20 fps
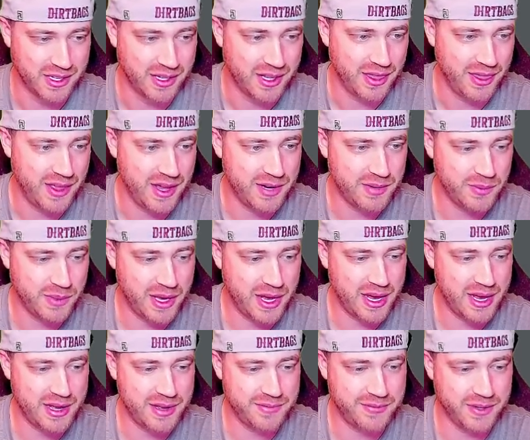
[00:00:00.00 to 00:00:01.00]
Then we
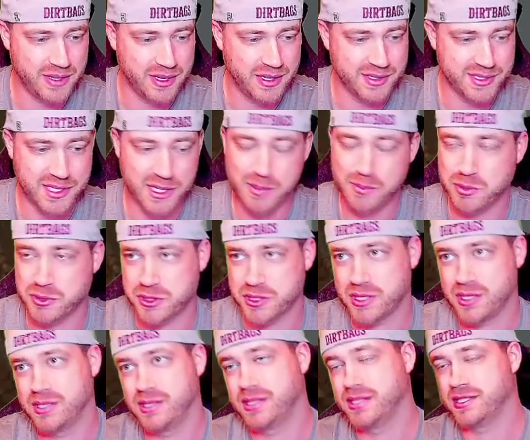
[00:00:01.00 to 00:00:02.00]
have uh, teleport
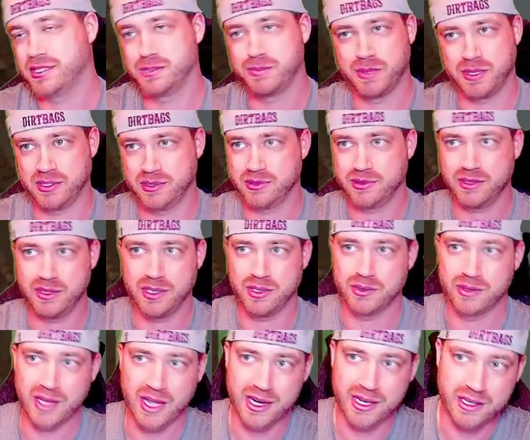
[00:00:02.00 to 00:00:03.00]
shunt. This has been, you know,
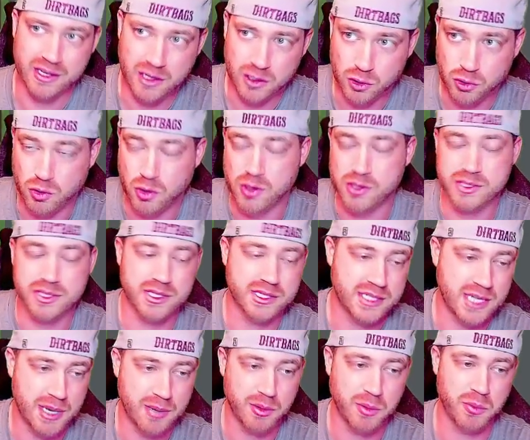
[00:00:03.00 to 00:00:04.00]
getting across the
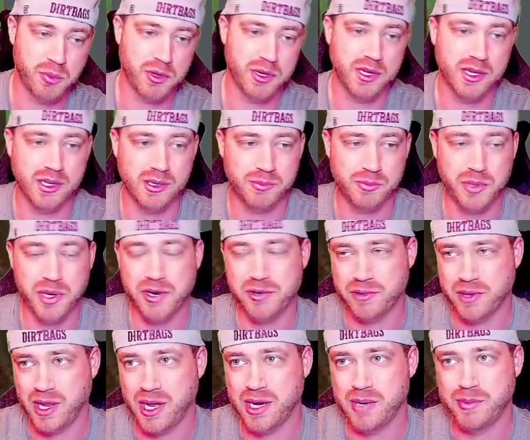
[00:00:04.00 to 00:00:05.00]
table pretty pretty
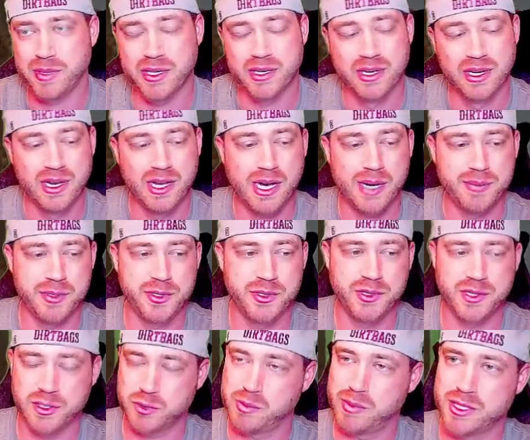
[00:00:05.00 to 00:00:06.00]
reliably. I've been doing
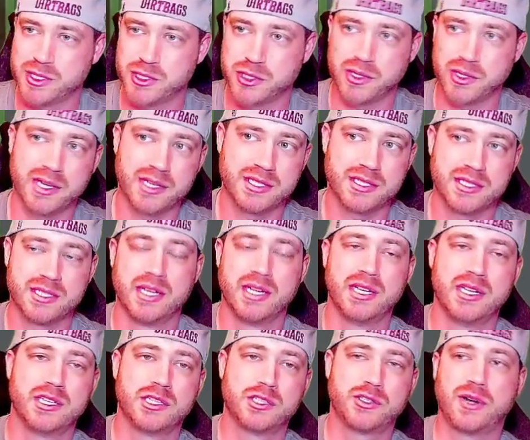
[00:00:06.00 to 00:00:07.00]
this with my strikes.
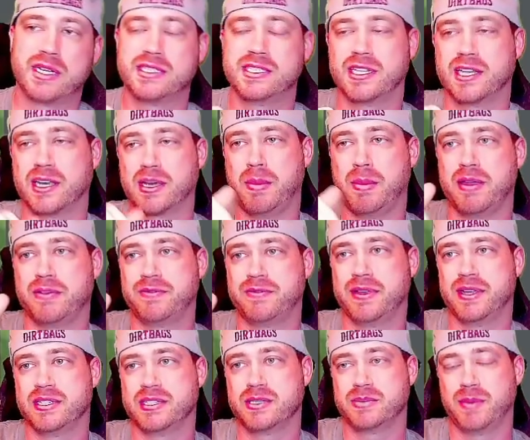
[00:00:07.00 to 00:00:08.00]
Strikes in the command
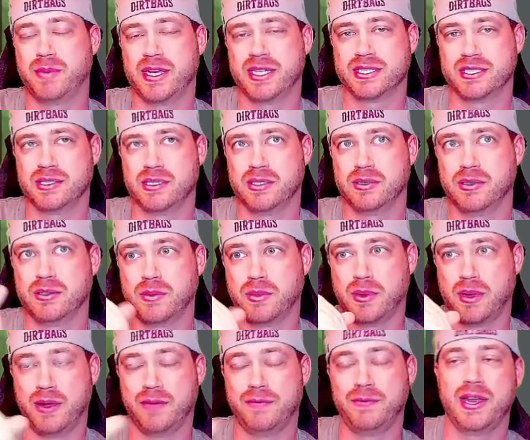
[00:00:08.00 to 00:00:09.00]
phase, basically
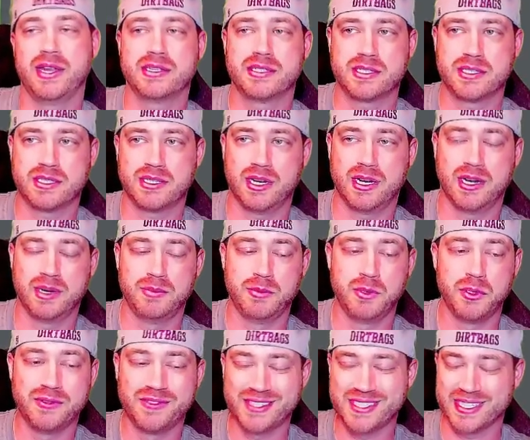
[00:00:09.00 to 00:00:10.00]
advance uh,
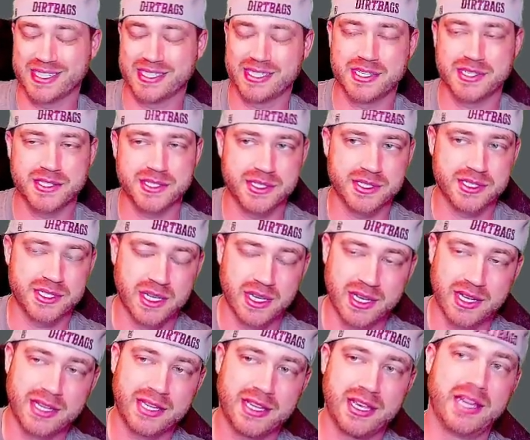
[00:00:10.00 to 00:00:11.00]
move six inches
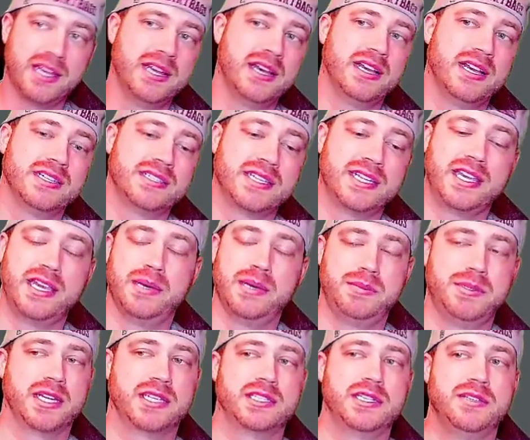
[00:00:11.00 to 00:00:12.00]
get uh, sticky
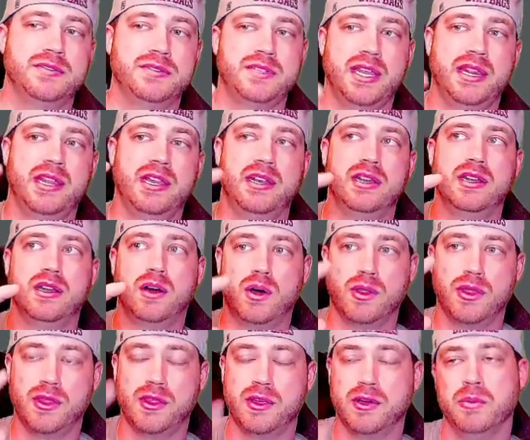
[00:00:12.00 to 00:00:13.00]
objectives, and then
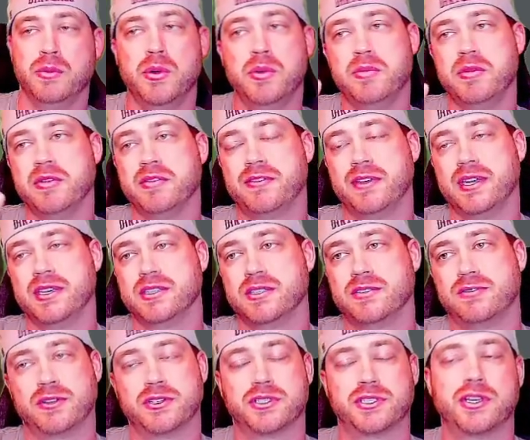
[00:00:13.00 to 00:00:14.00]
on their movement phase,
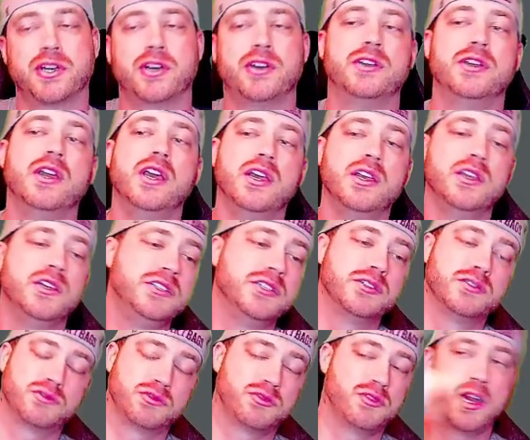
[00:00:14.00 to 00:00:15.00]
first turn, you
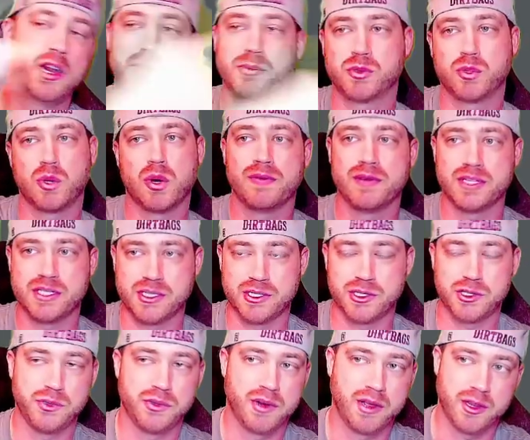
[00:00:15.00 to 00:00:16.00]
just run them 12 inches
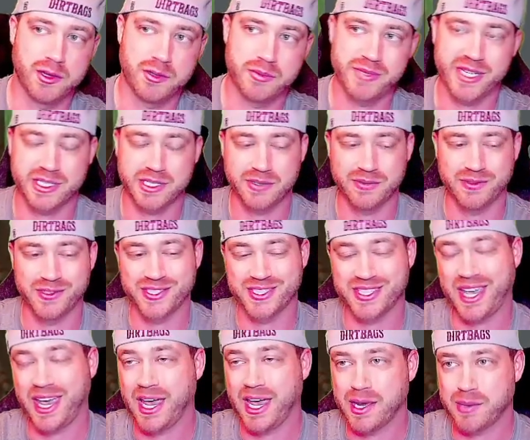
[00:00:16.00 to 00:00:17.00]
to another objective and just
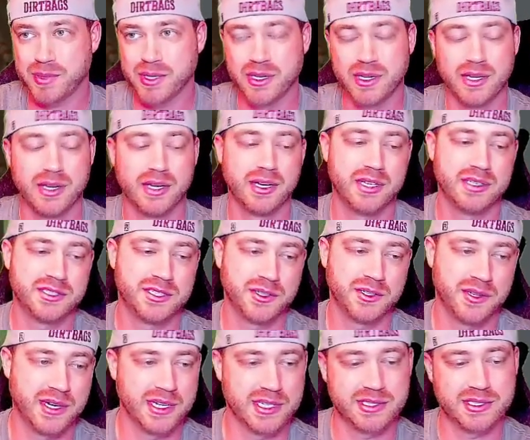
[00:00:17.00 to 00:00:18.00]
camp until the
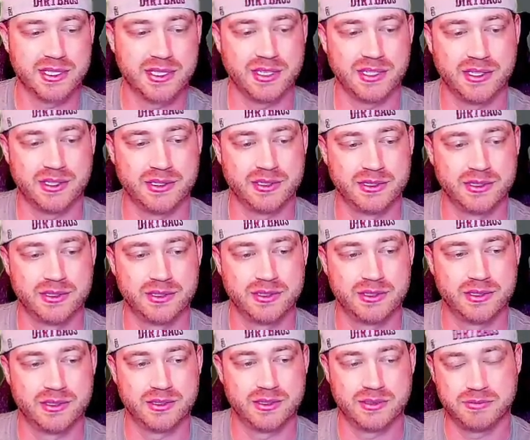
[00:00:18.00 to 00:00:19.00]
next uh,
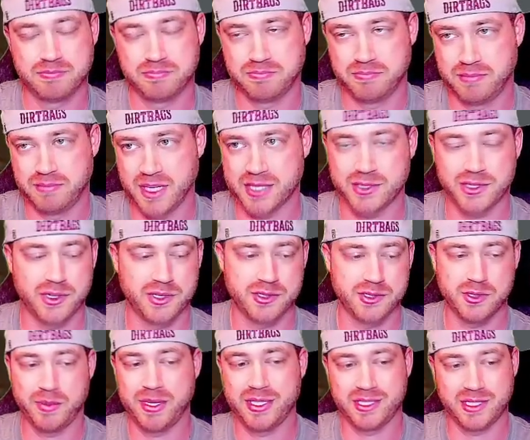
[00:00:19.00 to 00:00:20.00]
next turn. So
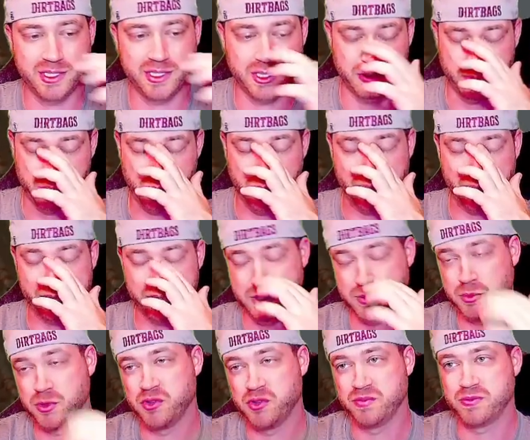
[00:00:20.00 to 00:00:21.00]
basically, just 12 inch
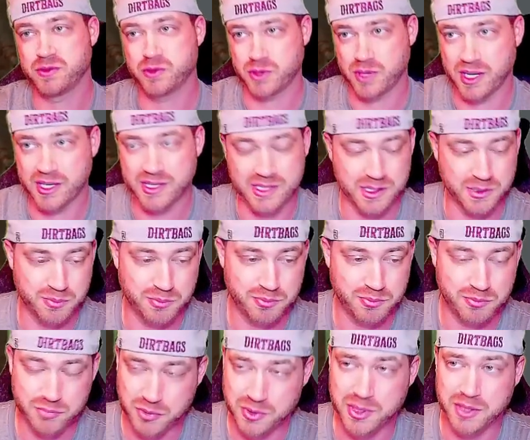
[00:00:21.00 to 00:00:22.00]
move strikes is
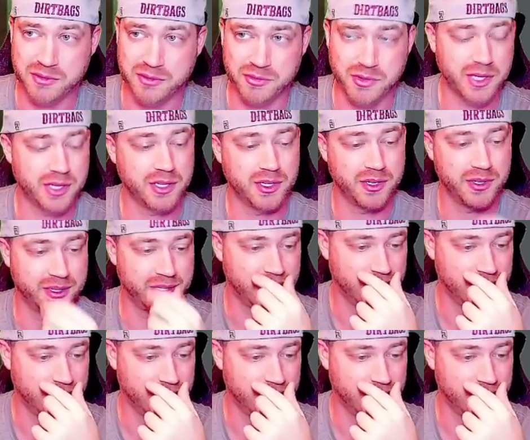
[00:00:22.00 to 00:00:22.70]
pretty freaking good.